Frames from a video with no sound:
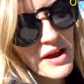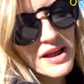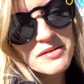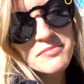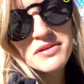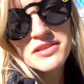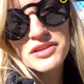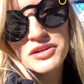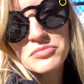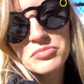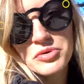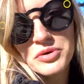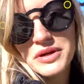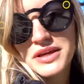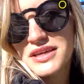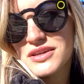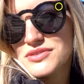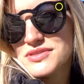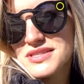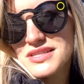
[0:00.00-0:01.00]
proud of my little
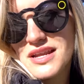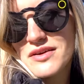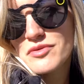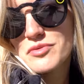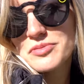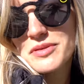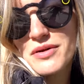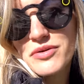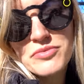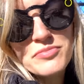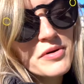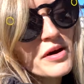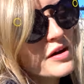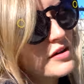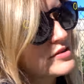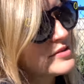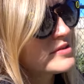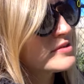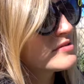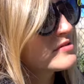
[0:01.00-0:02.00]
boy. He used to never play with
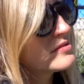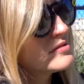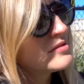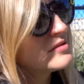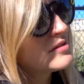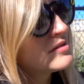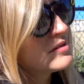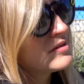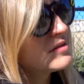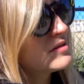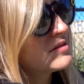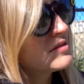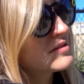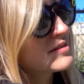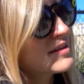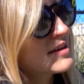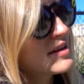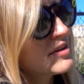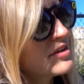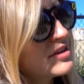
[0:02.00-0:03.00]
balls.
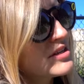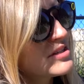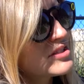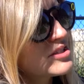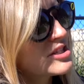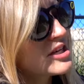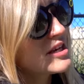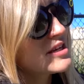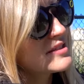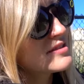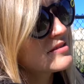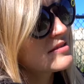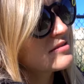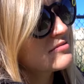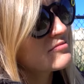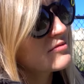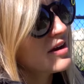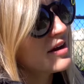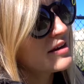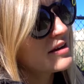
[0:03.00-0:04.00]
Here he is chasing
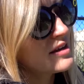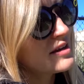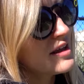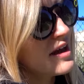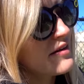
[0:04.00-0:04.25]
and running,